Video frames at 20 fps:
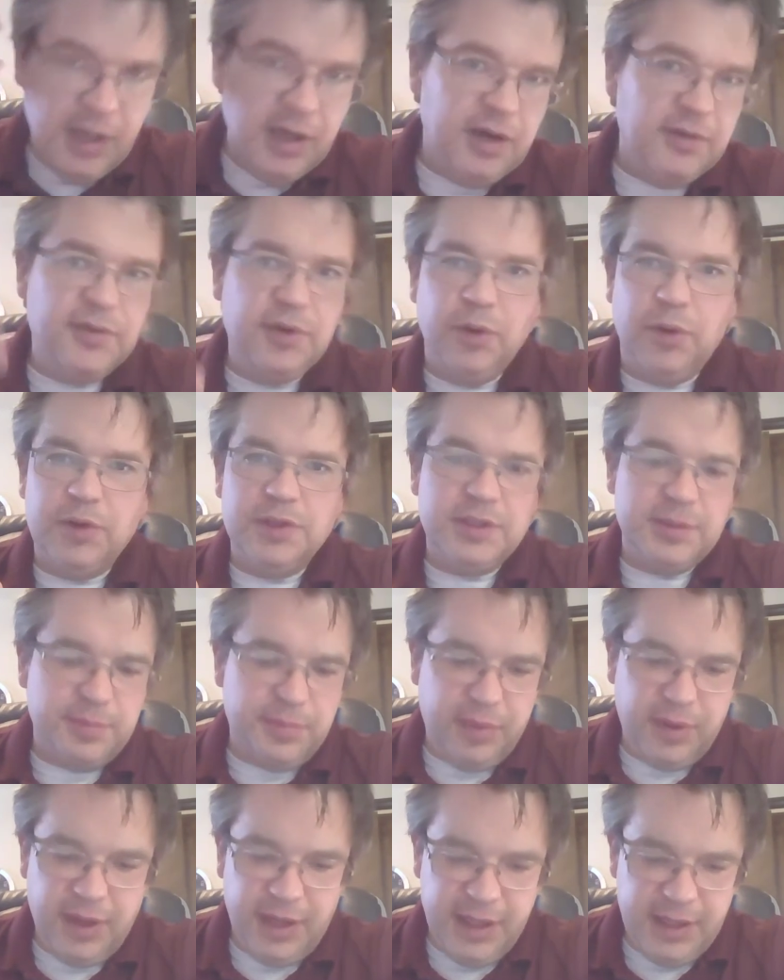Of course,
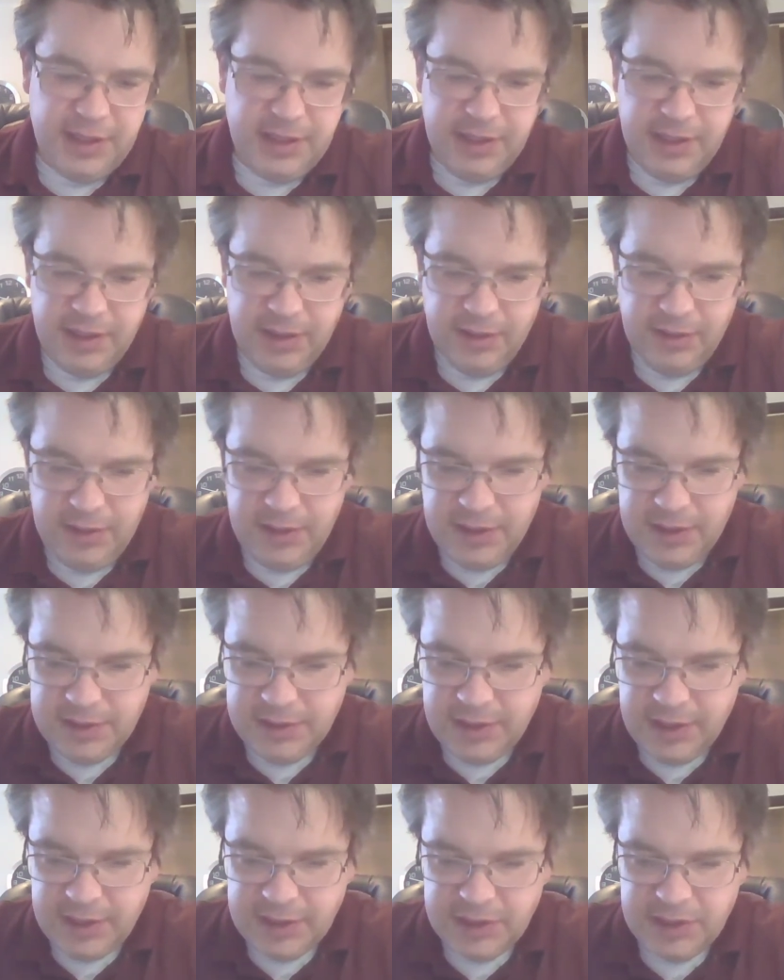implied here
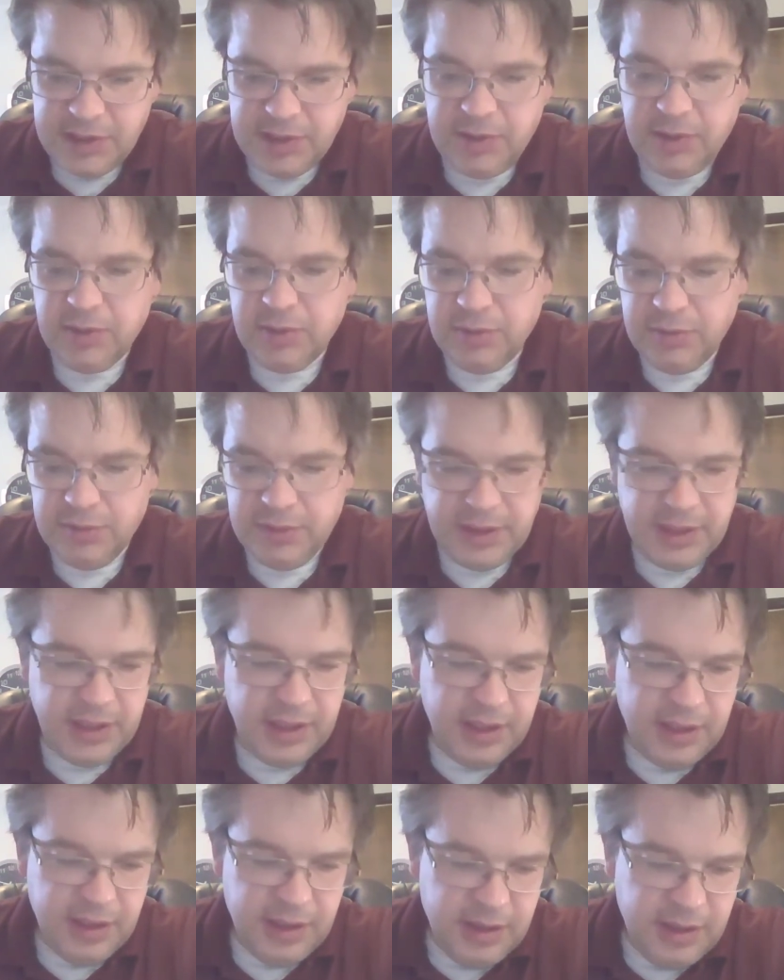is that she
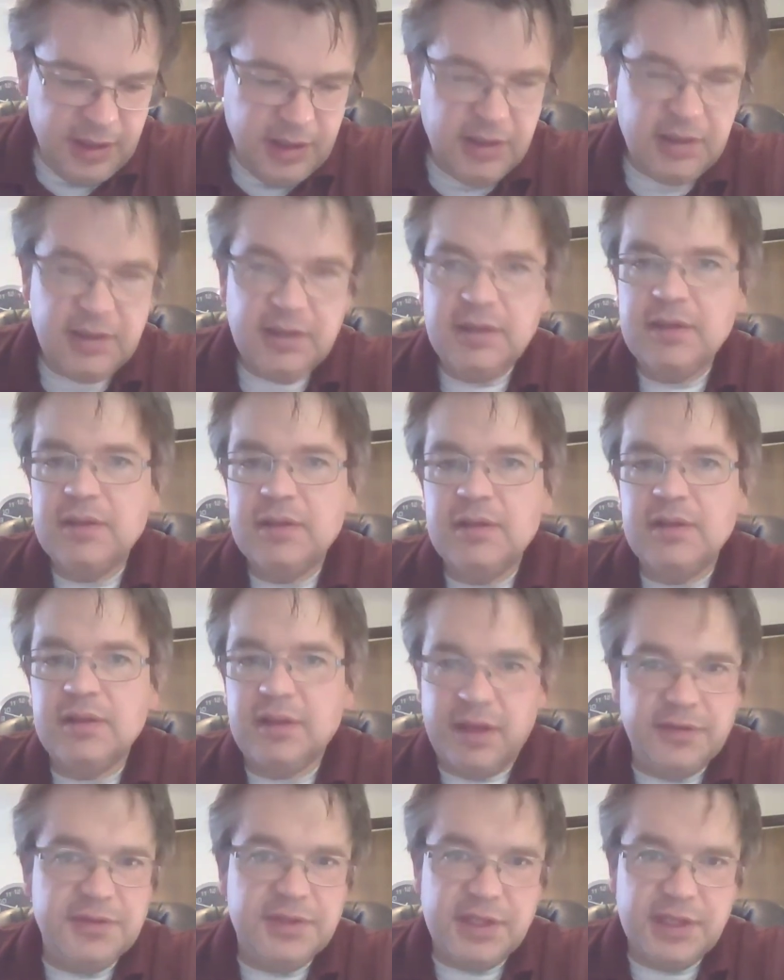only
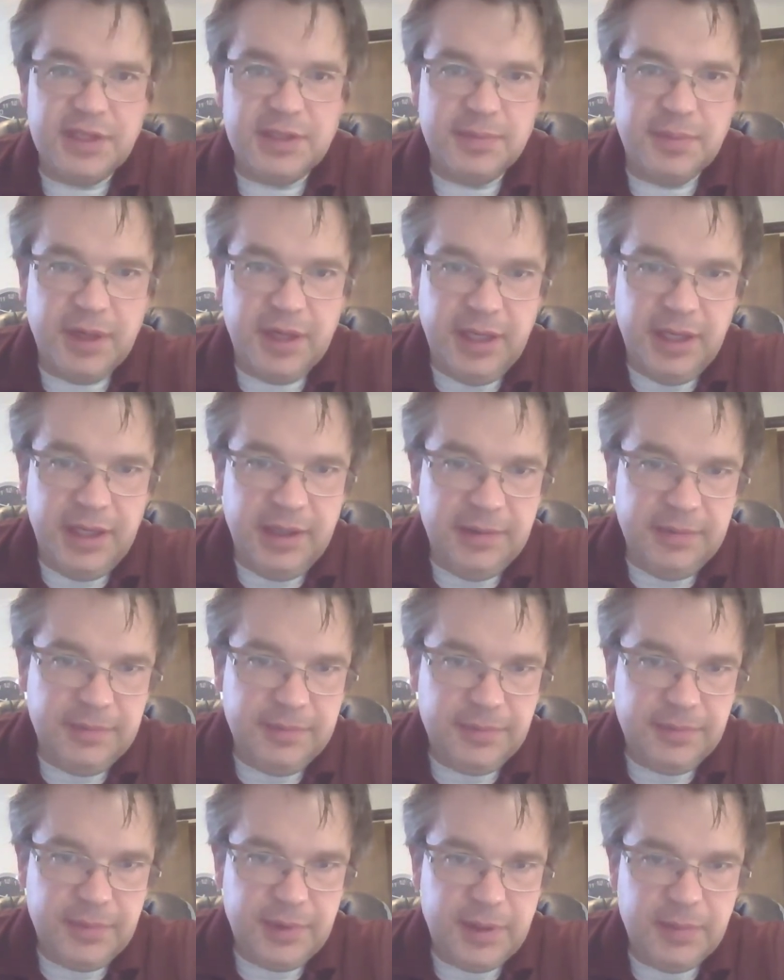loves his money
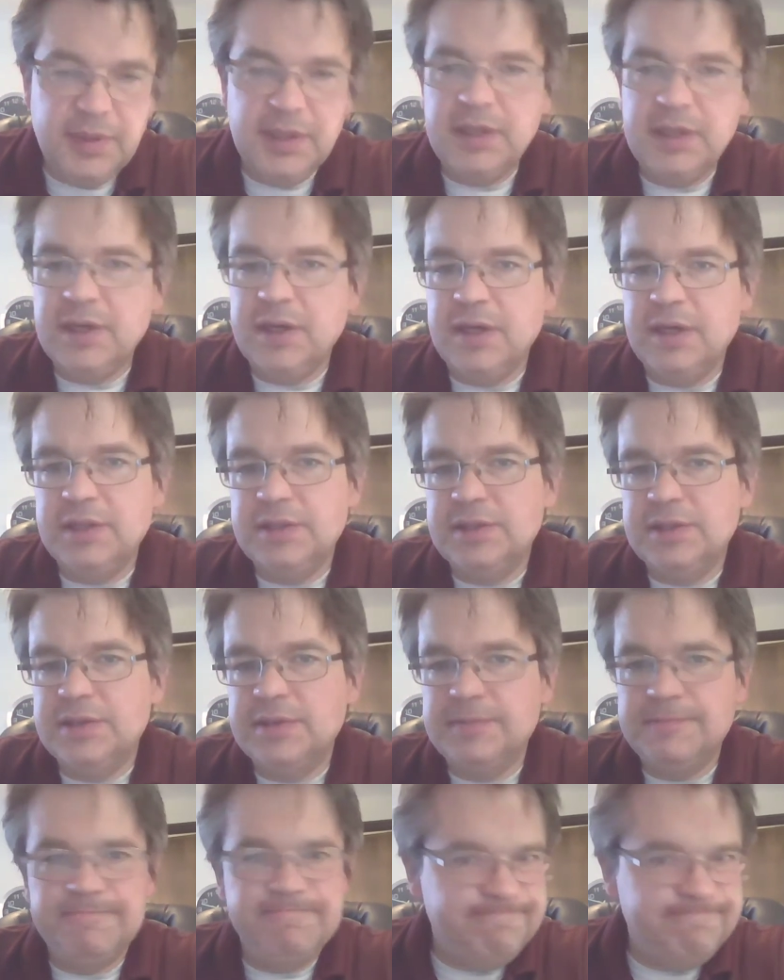because